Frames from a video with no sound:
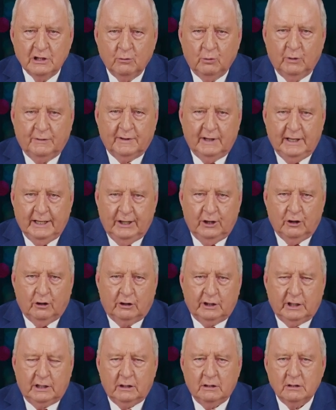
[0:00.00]
with
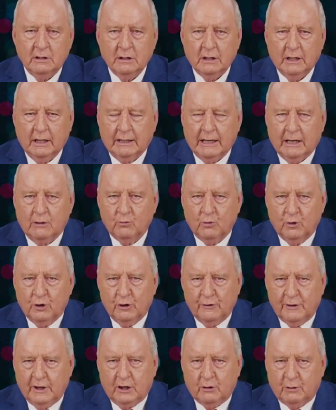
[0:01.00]
idiotic and
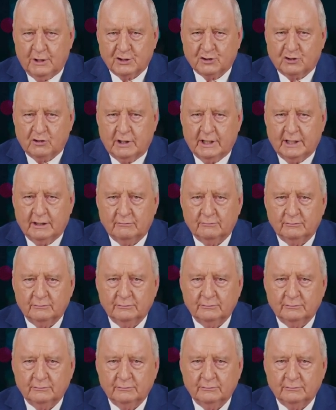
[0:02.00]
unworthy questioning.